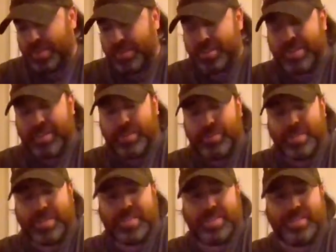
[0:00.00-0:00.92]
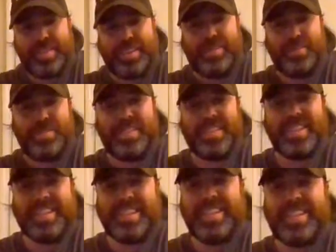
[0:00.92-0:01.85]
for the Tricky Brick stream,
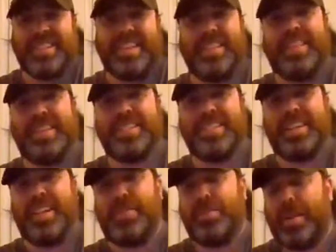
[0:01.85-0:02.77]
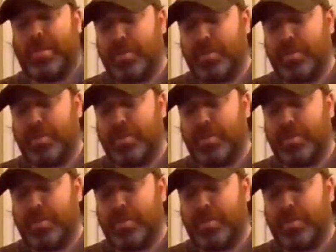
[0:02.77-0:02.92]
like last time. I